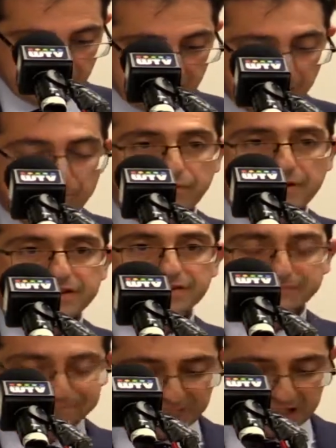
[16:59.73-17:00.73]
Preston
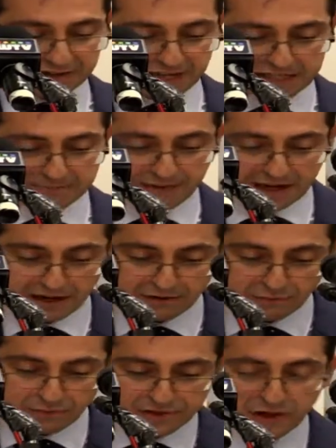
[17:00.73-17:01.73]
in Tasmania
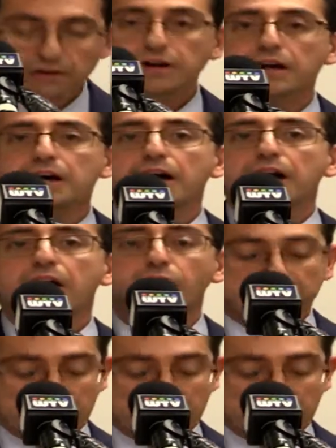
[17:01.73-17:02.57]
was holding up